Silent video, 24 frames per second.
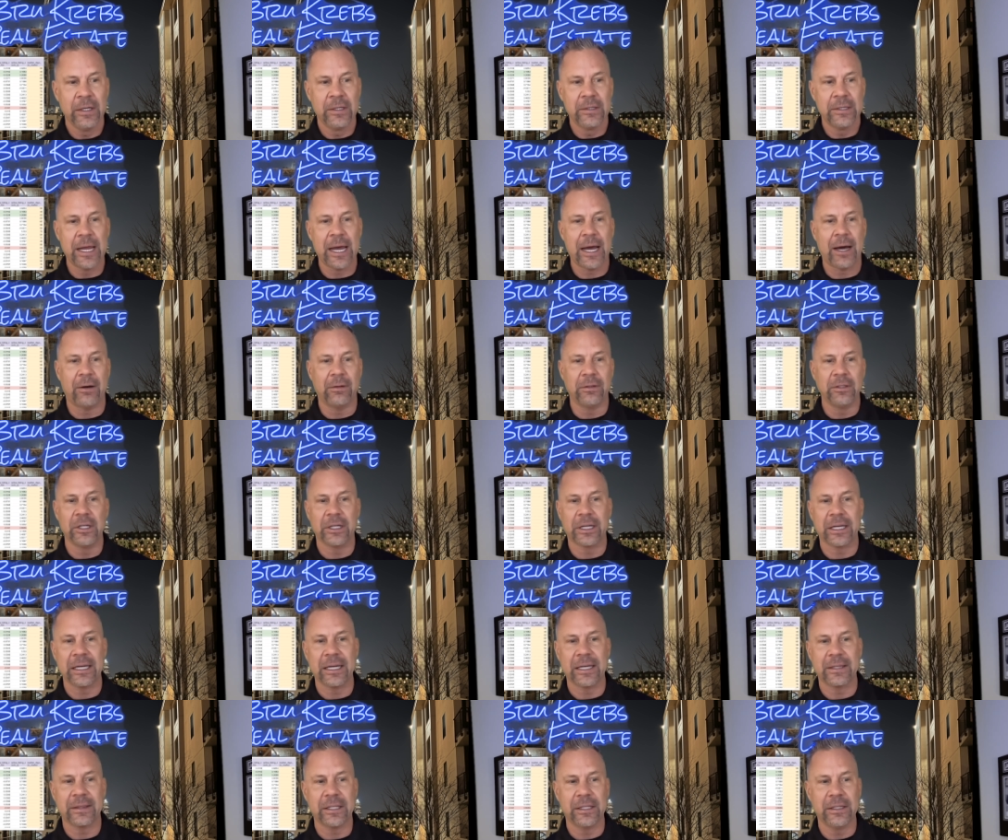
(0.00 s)
Now,
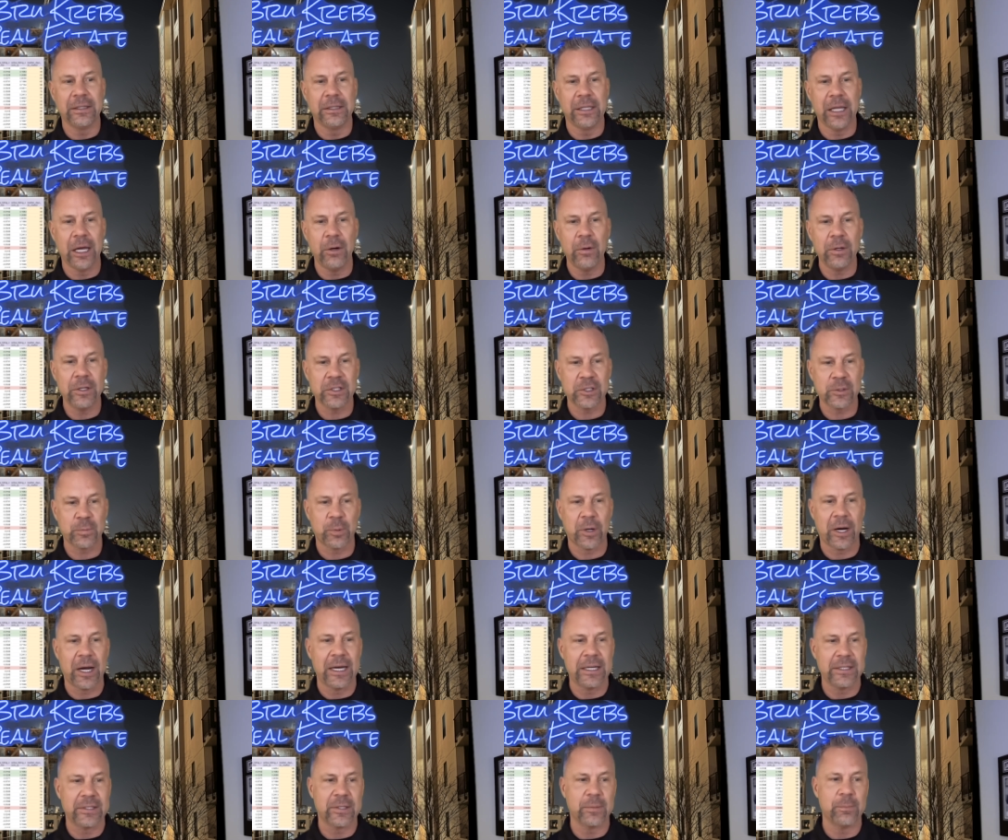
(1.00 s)
looking at the lowest
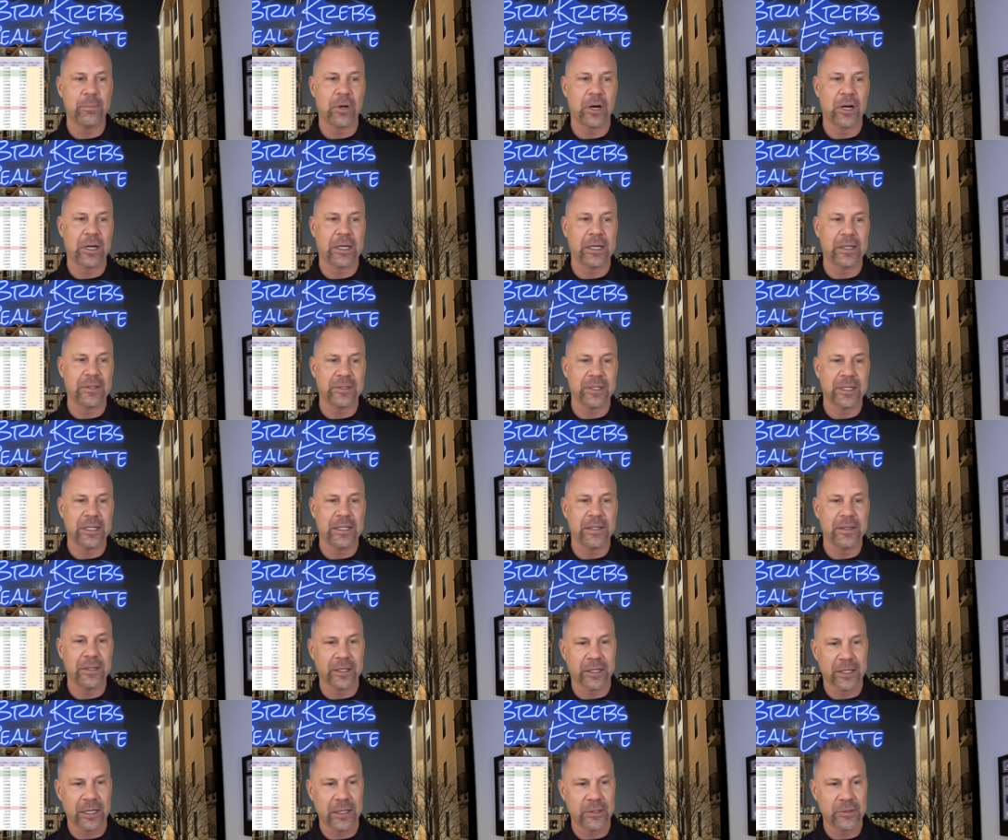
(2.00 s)
price markets in
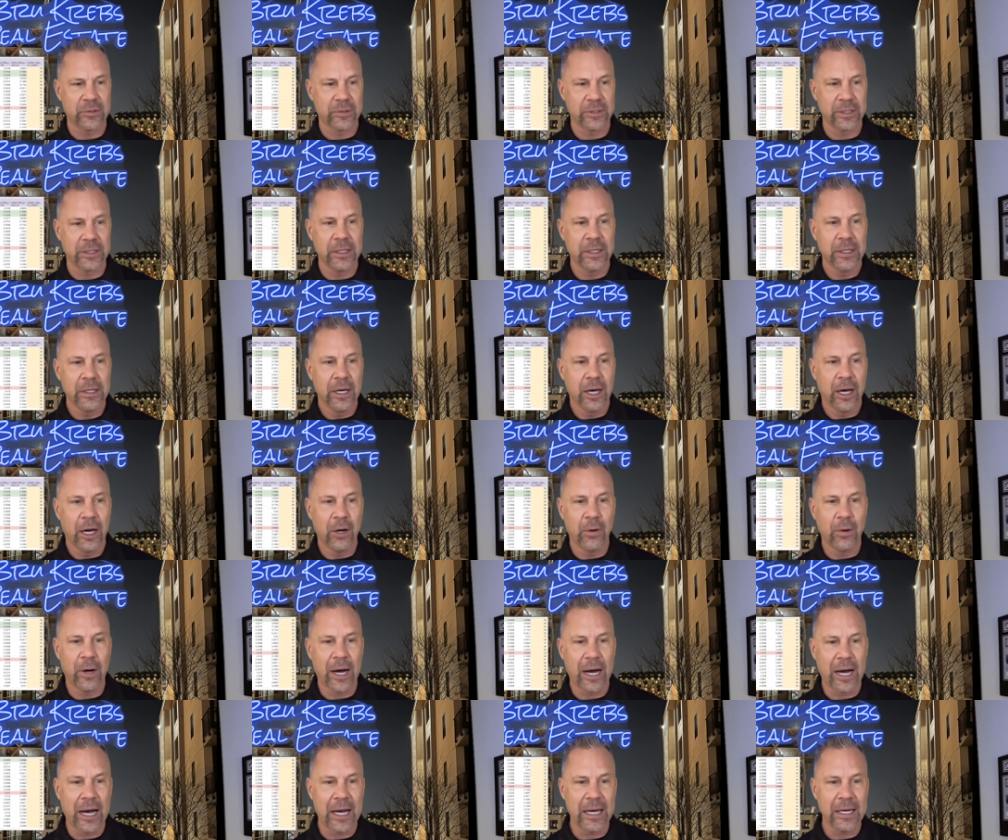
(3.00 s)
the country,
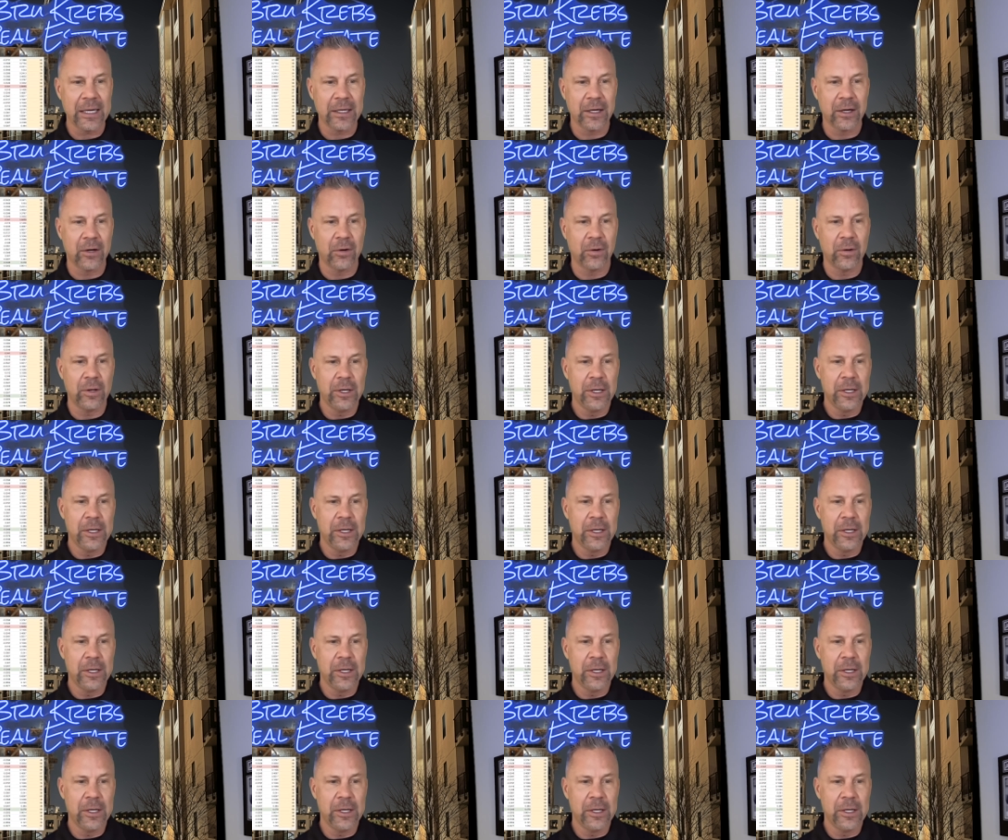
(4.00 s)
Ohio,